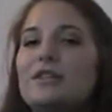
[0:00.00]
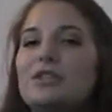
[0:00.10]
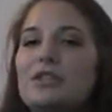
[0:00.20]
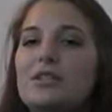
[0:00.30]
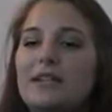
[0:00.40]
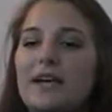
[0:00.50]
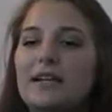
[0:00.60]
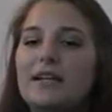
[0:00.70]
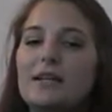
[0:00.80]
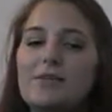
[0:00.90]
she
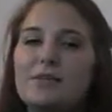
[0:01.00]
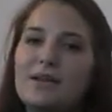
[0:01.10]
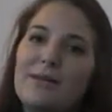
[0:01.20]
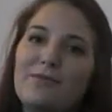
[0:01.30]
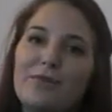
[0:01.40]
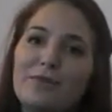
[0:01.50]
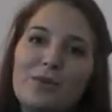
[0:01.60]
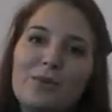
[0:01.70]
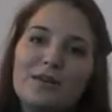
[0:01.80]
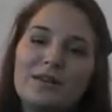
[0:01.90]
decided it was time for a
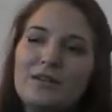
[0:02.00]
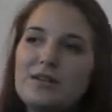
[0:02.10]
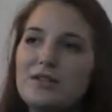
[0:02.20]
new one.